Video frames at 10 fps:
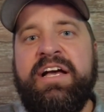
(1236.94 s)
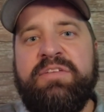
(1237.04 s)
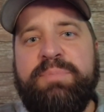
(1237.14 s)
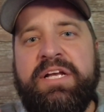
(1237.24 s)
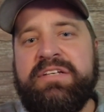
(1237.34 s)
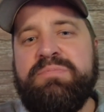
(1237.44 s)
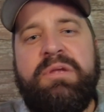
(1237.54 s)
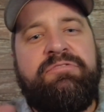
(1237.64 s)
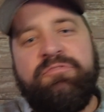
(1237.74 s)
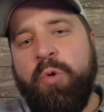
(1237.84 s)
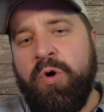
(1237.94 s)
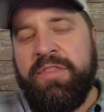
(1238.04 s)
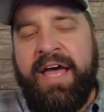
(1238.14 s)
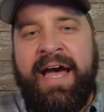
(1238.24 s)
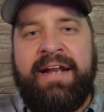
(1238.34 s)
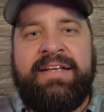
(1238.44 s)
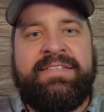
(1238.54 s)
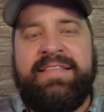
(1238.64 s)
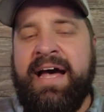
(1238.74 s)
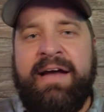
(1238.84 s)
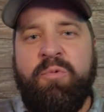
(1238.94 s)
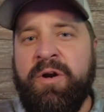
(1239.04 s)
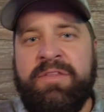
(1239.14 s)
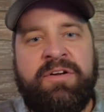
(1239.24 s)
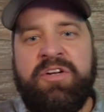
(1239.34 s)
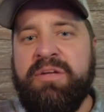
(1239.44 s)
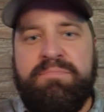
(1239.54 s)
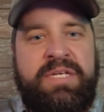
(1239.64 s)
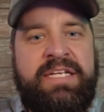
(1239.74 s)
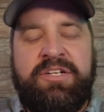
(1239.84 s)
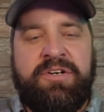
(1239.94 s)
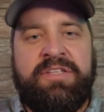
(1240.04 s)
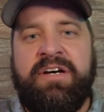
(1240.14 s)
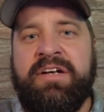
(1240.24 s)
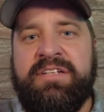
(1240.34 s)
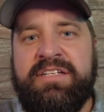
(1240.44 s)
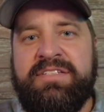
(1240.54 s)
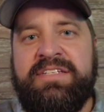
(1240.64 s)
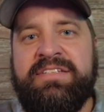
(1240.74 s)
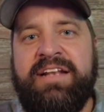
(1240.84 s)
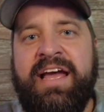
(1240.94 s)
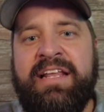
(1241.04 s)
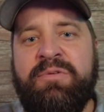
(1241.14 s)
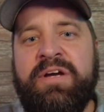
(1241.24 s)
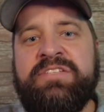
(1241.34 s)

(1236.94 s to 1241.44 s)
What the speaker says: because before that is not where they're going to be during the hunting season anyway.